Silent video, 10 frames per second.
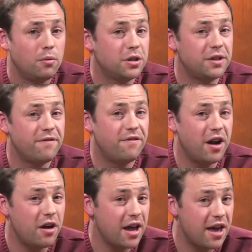With some
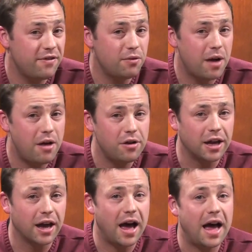very heavy
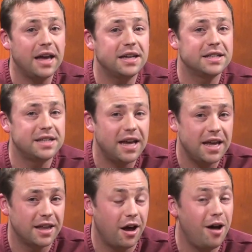rounding, I can
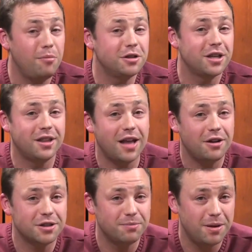say that almost a
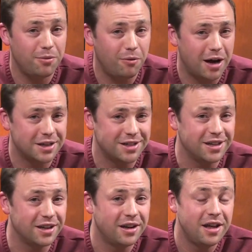thousand people watched
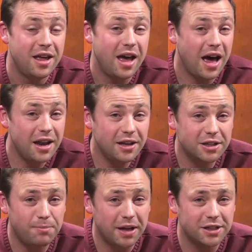it. I didn't
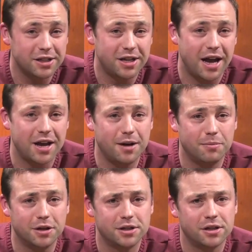expect such high
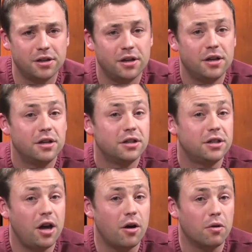numbers.
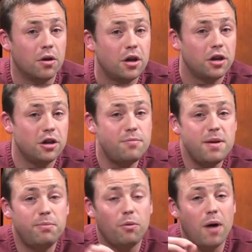So, you
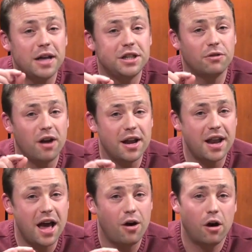people watching right
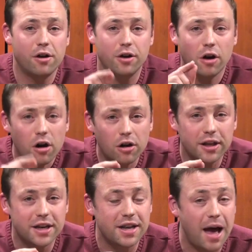now are the
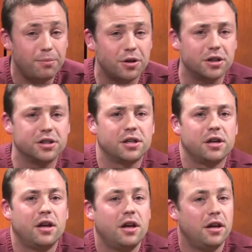early adopters.
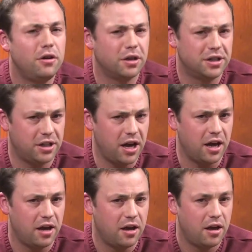You could say,